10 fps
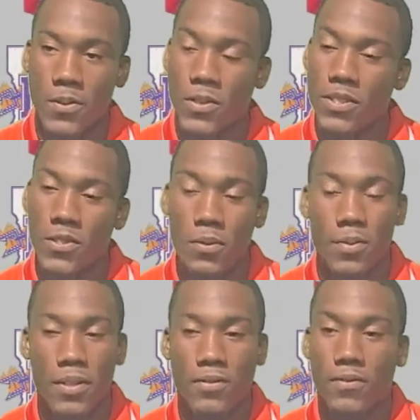So it's going to
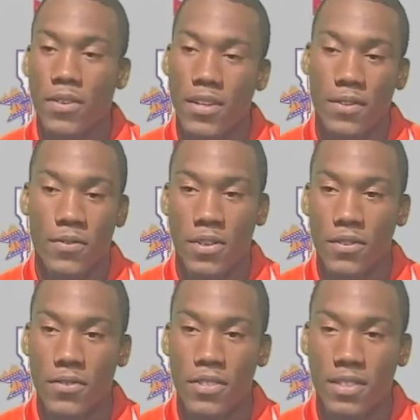be very,
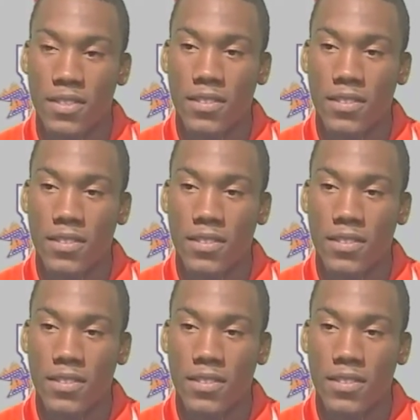very fun.